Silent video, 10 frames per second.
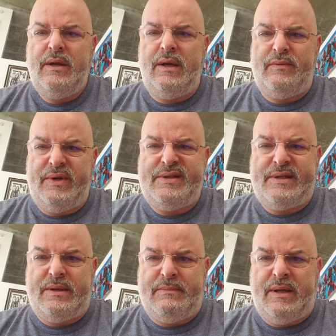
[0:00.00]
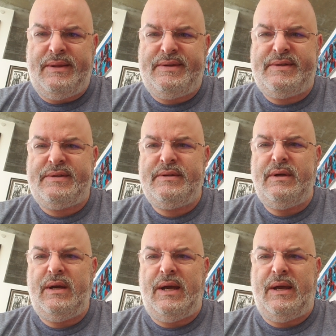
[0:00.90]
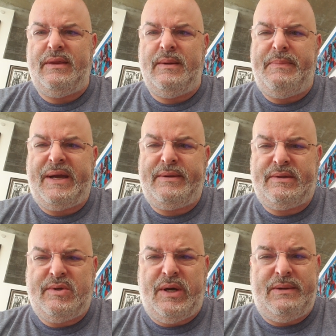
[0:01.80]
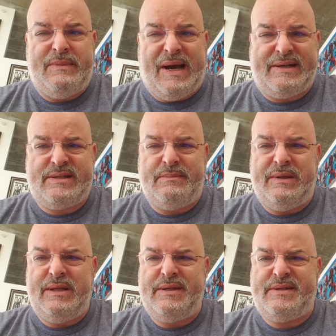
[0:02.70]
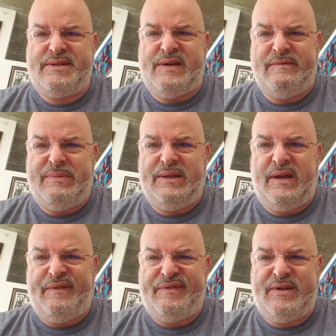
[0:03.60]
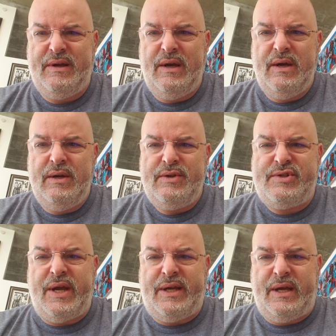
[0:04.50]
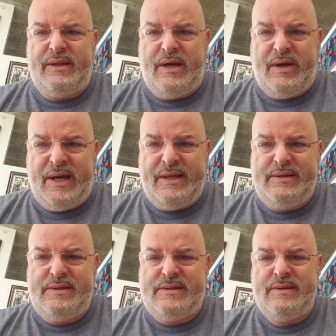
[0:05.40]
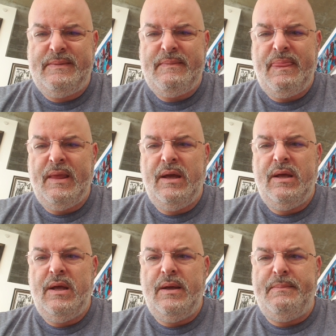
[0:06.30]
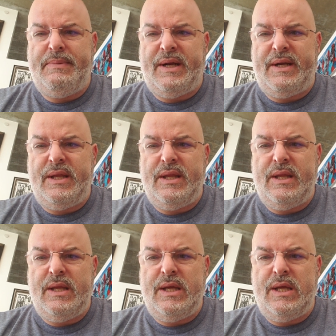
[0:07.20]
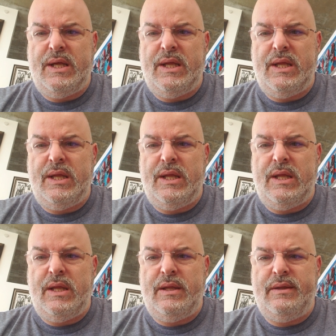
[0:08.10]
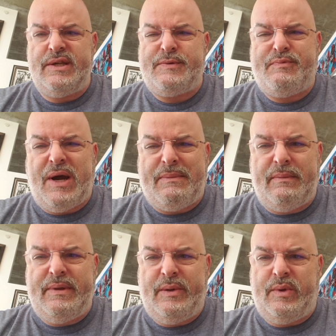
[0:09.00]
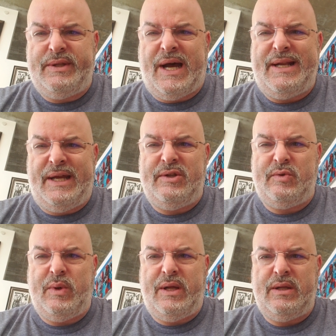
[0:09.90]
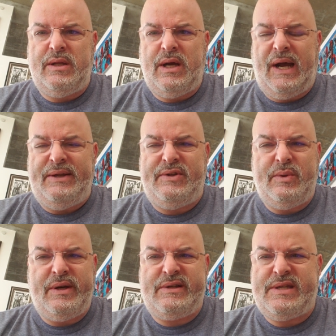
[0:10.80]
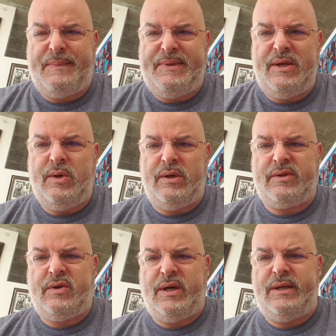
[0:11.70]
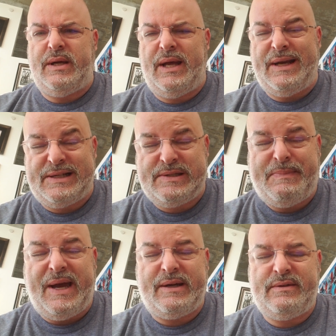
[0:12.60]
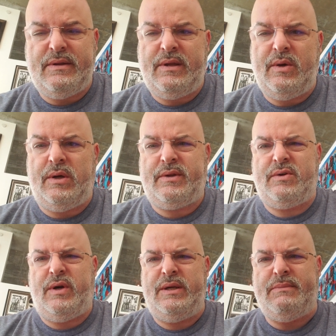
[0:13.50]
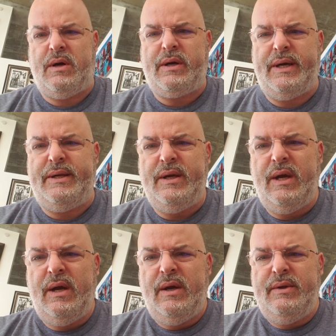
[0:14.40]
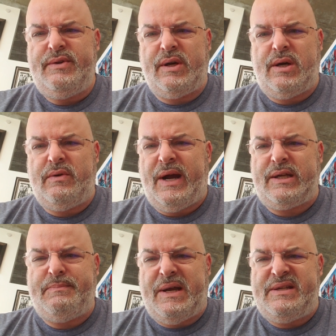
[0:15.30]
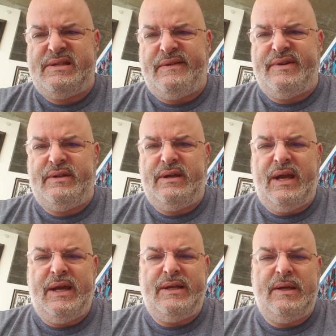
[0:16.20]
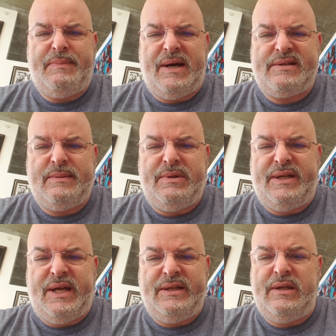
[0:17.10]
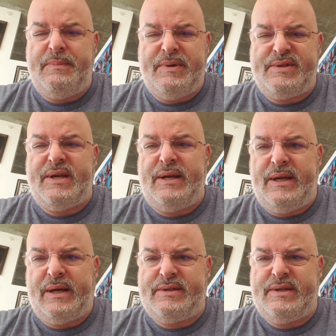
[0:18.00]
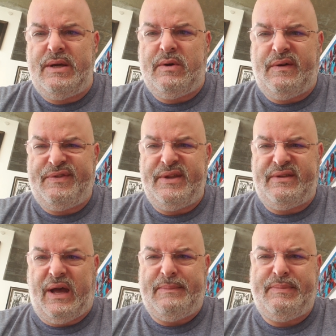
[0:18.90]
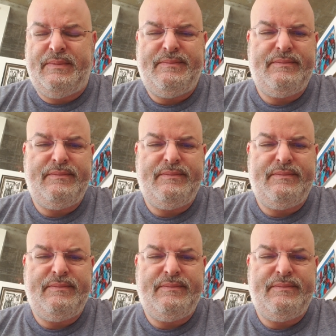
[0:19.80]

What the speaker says: in recent months, and the Bitcoin maximalists have been left shaking their heads, but this probably will not end well. I do expect the altcoin market to correct by 70, 80, possibly 90% next year off the top.